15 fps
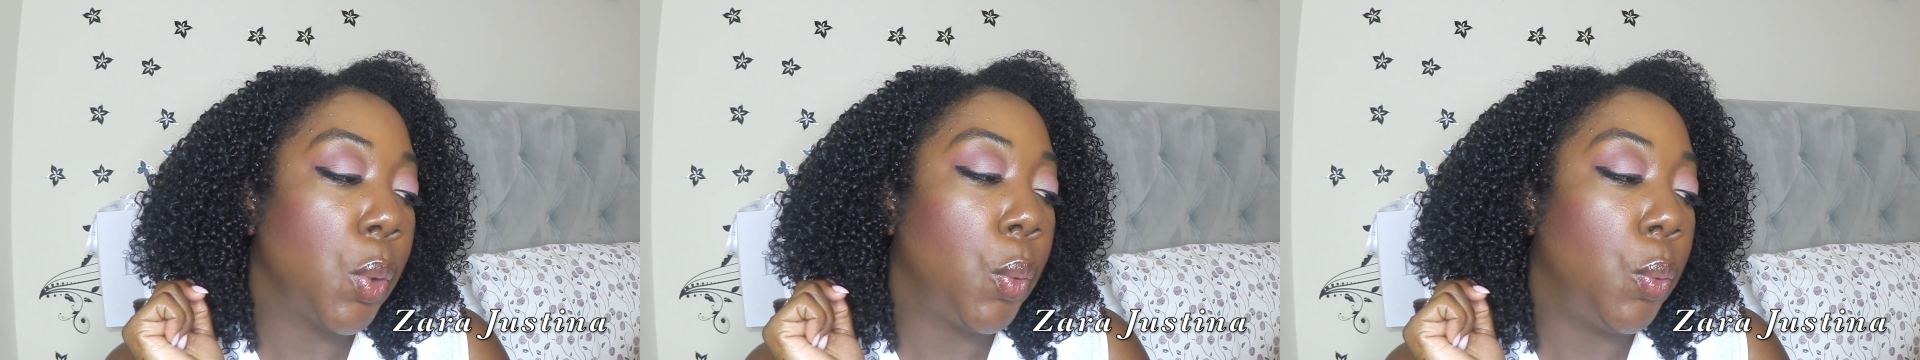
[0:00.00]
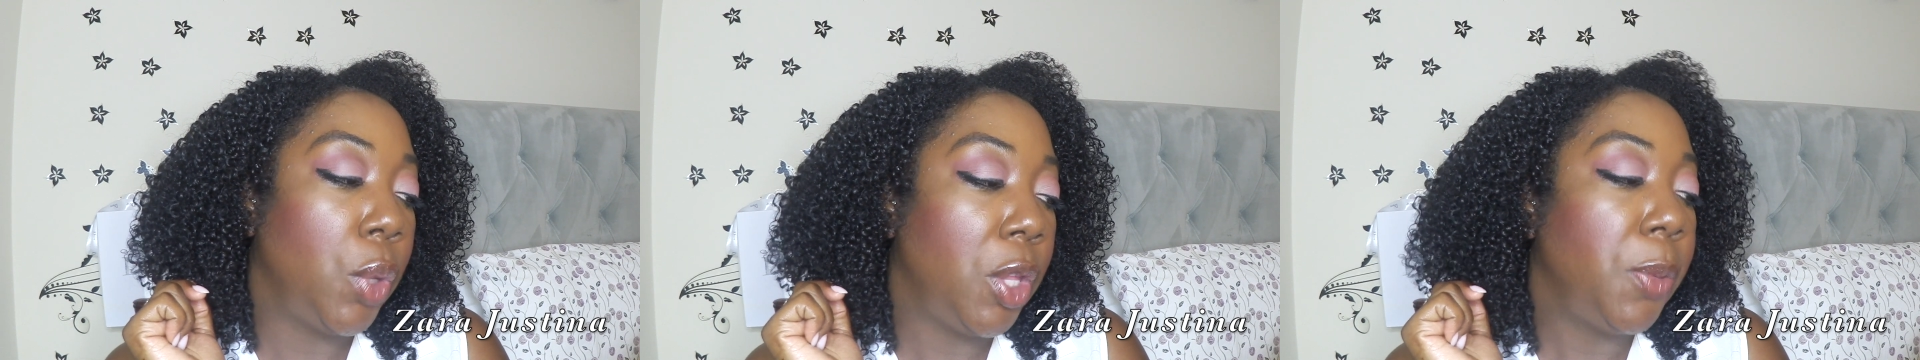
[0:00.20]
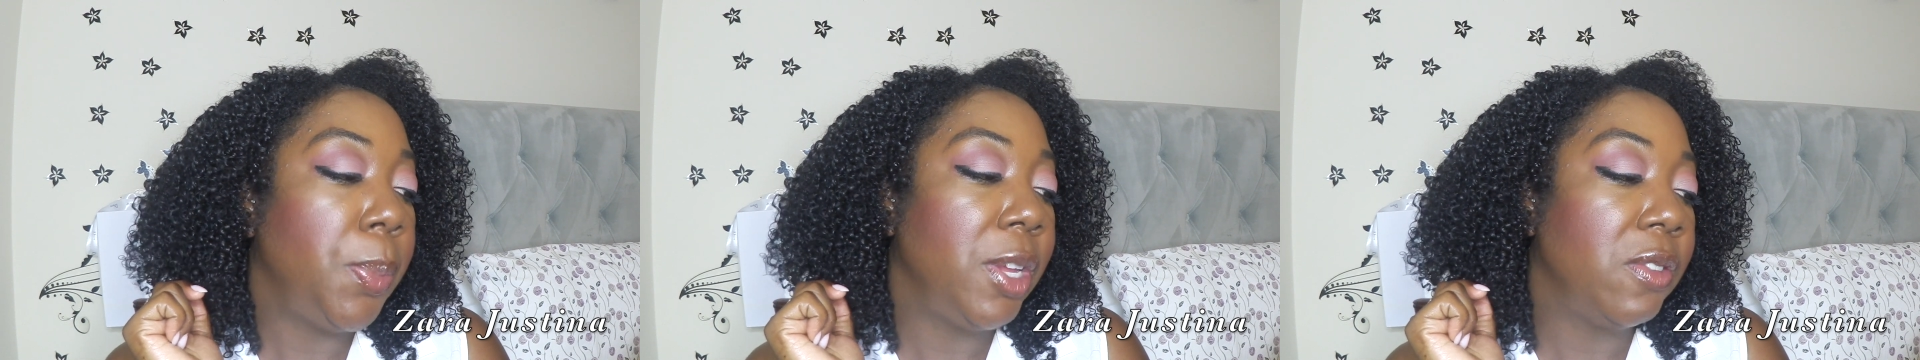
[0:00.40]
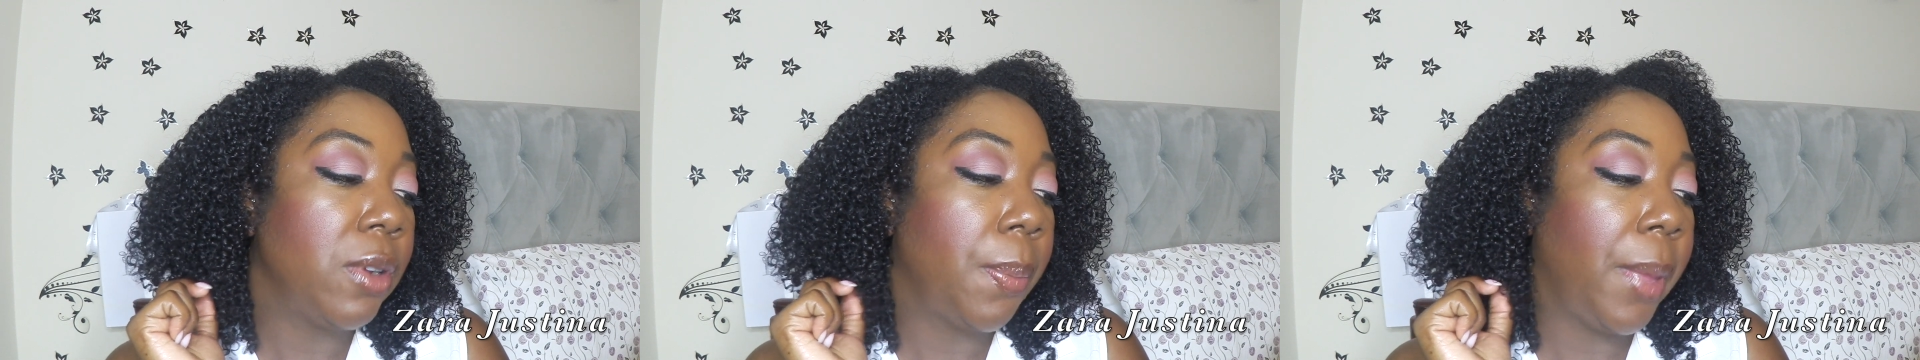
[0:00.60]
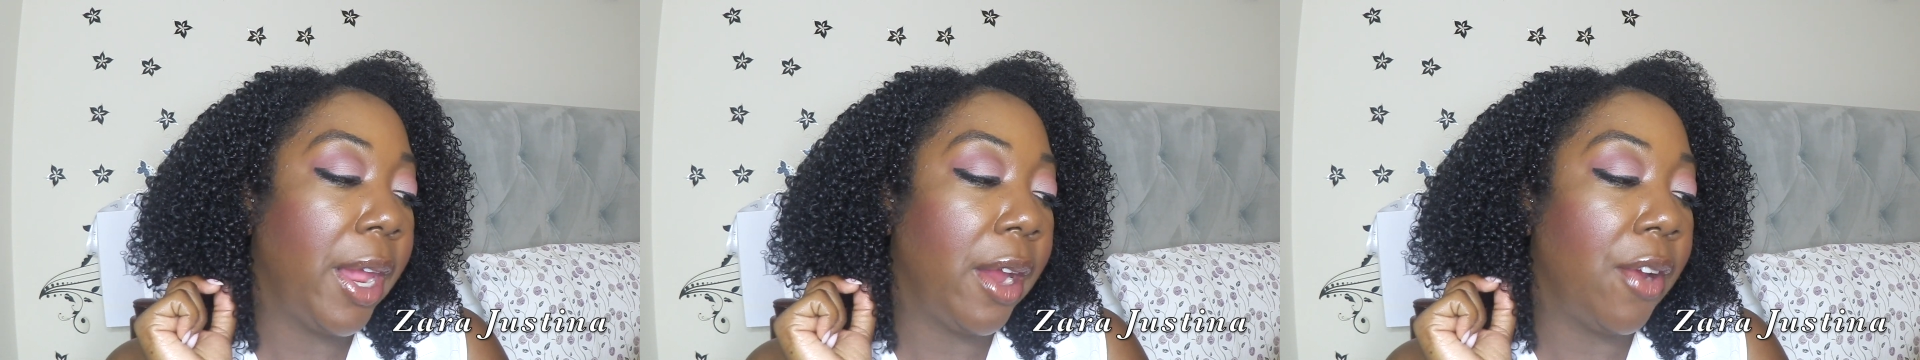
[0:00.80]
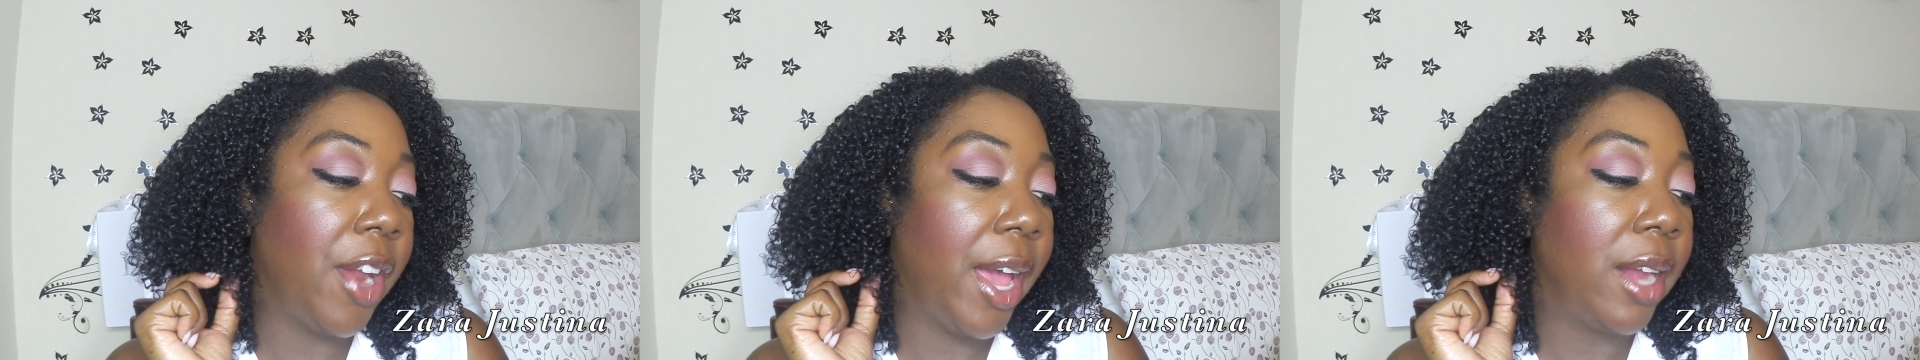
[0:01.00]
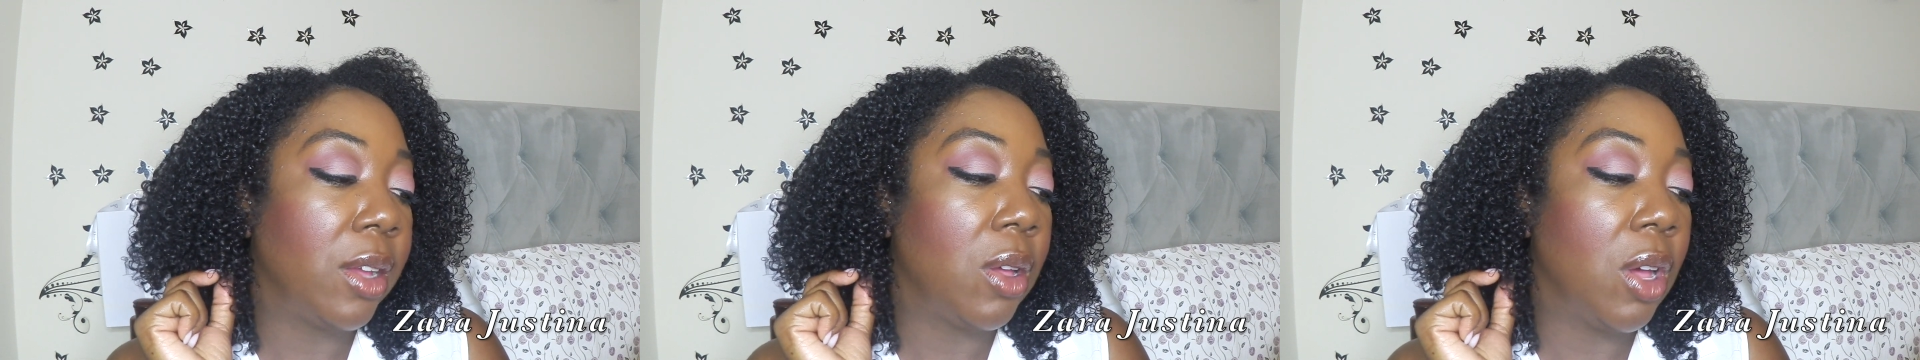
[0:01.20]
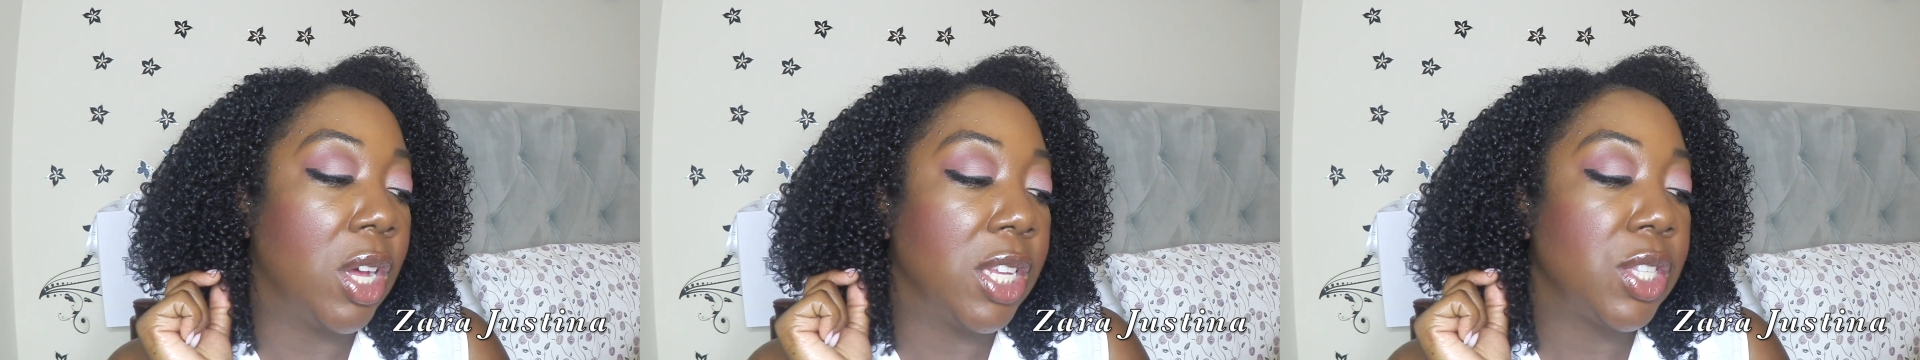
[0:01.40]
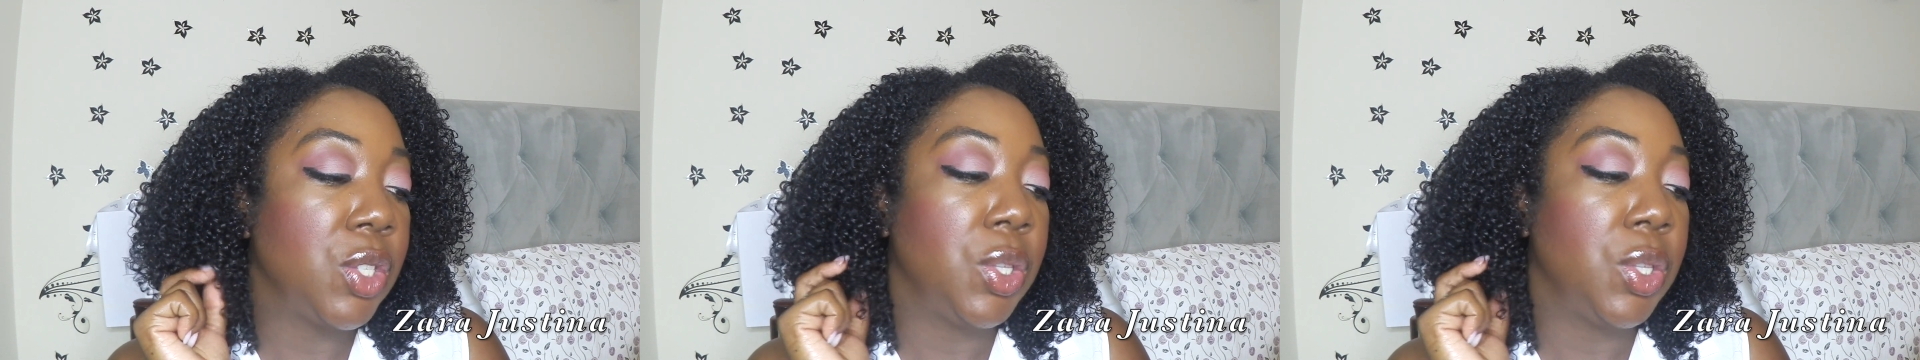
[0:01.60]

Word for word: will be repaired at a cost